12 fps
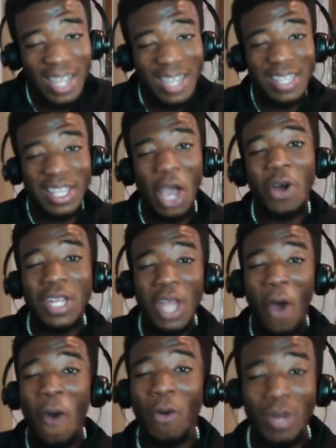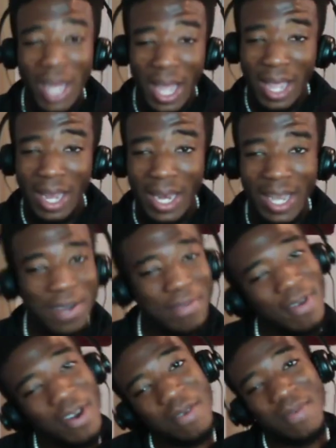They're on their own lane. Come
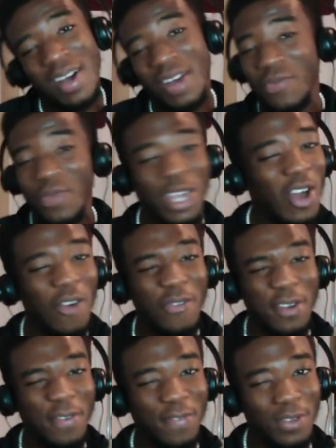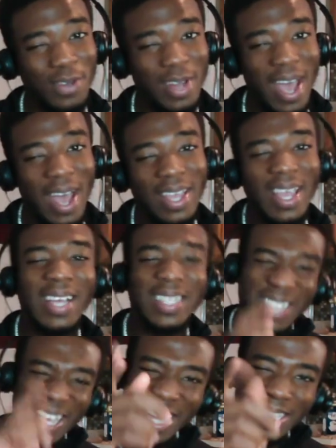on, man. We can't refute that. Yeah,
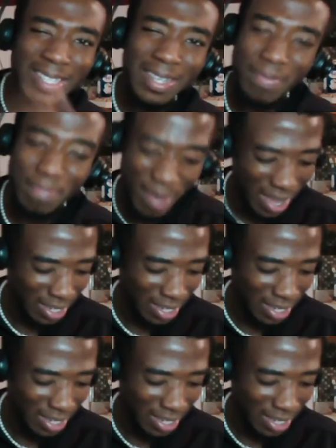take that to the bank.